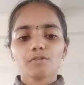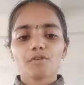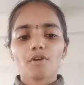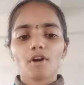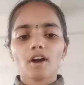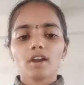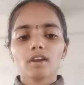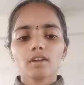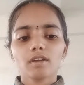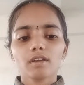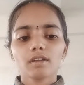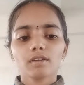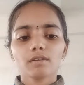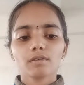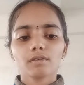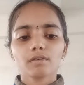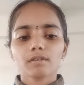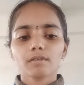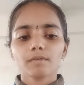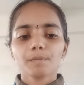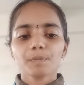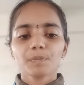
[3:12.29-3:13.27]

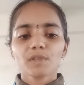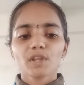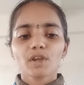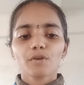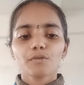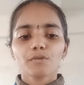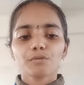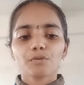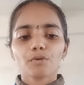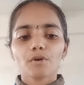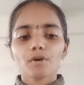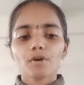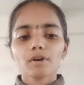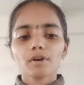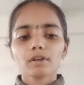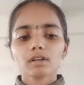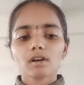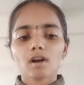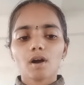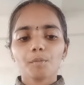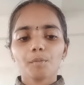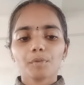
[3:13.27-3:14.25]
following four
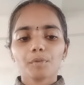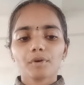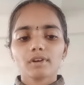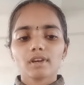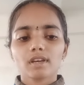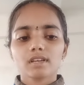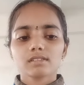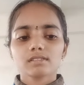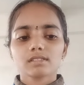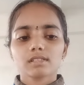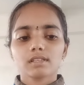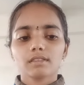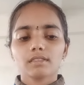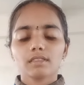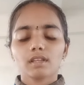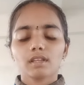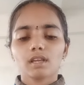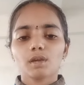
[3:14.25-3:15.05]
components of